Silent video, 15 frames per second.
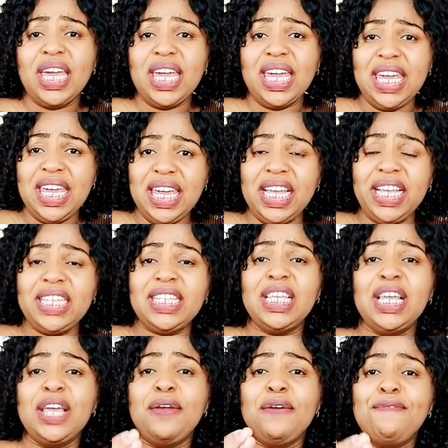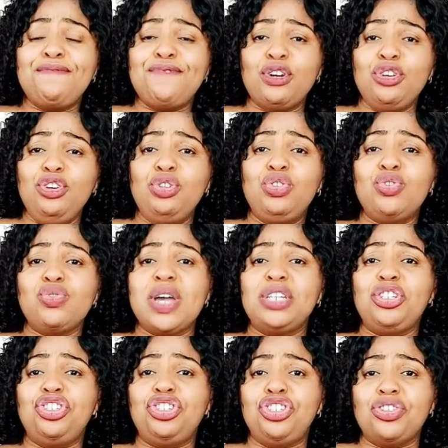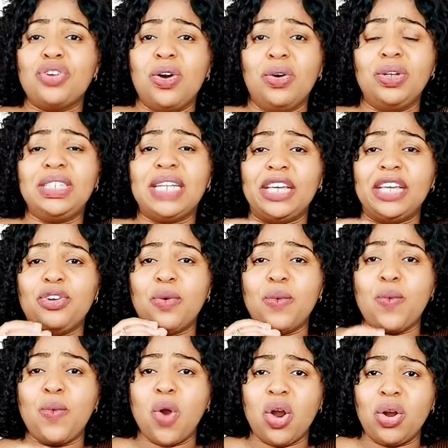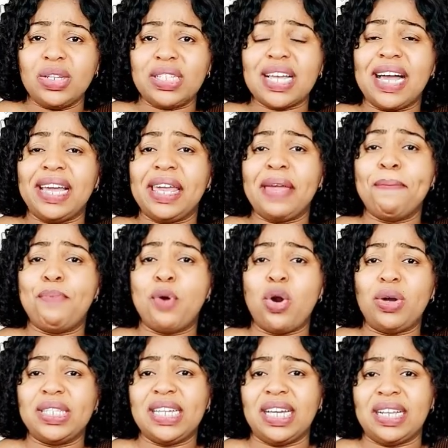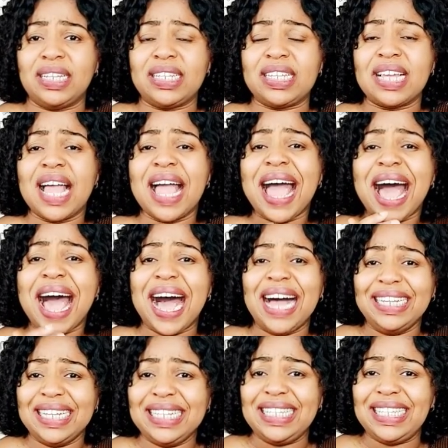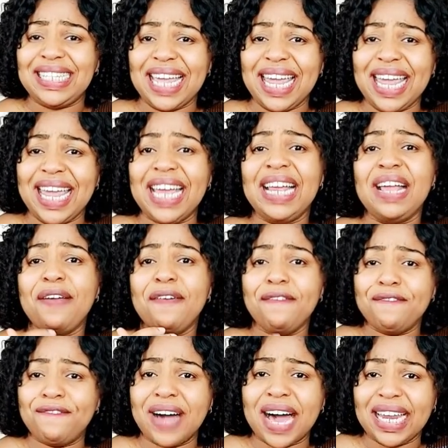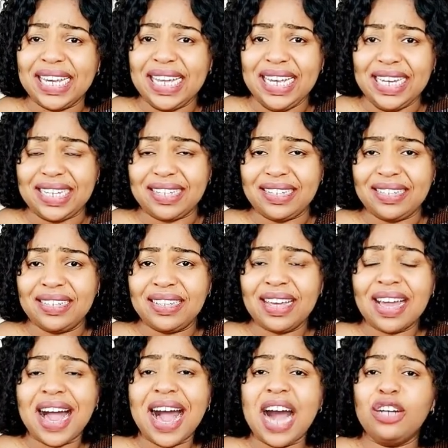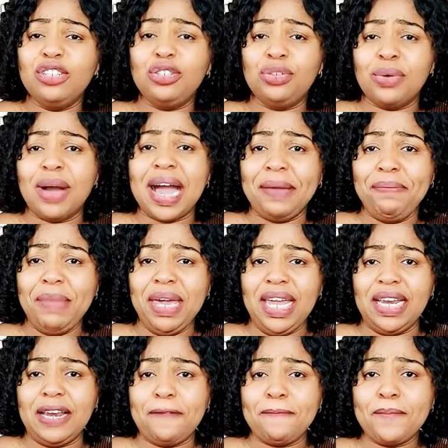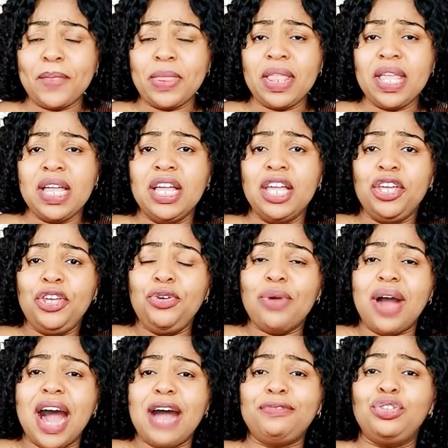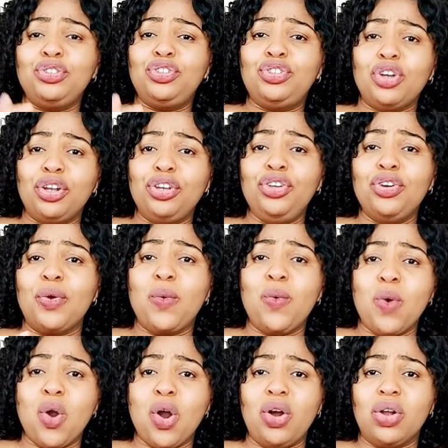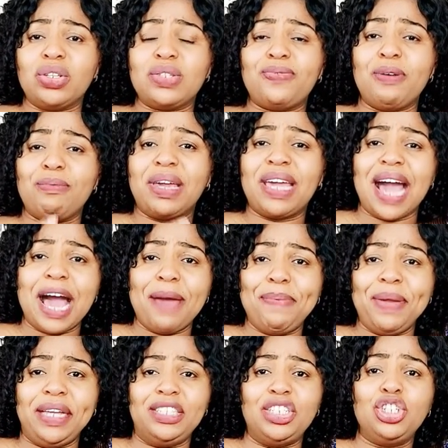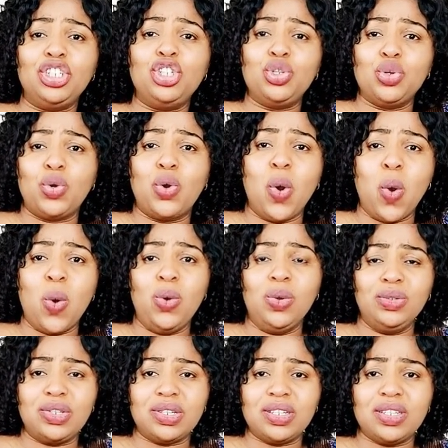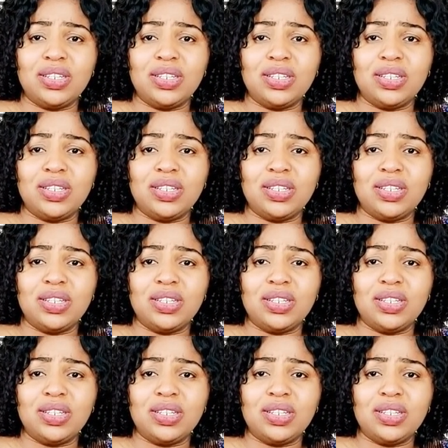is for you to ensure that your words are important and stay valid. How do I mean? You have to turn your words from garbage to gold.